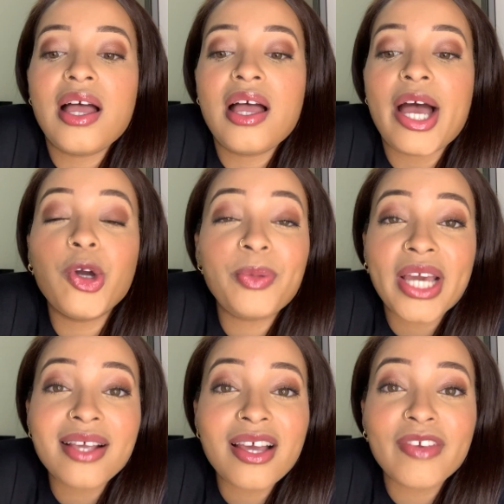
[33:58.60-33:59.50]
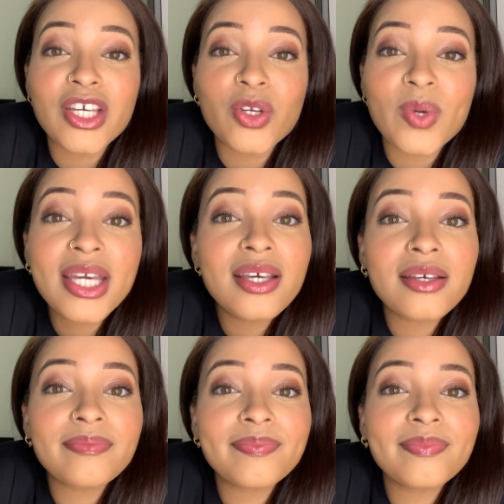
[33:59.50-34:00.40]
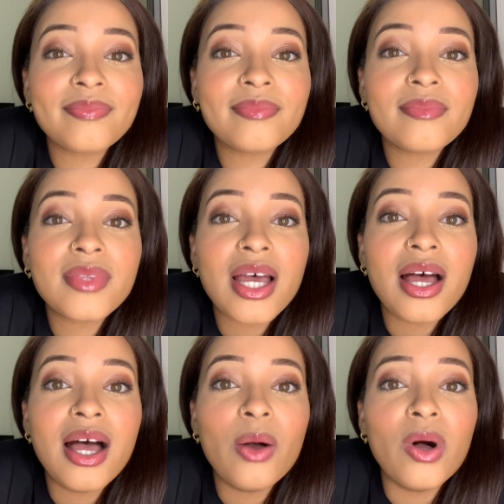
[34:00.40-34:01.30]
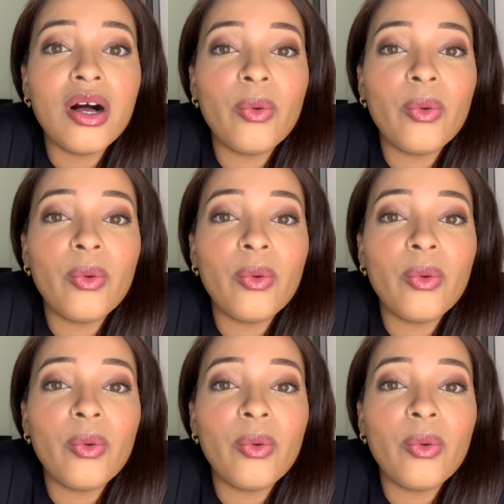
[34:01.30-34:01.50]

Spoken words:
I hope you guys have a good week. Well,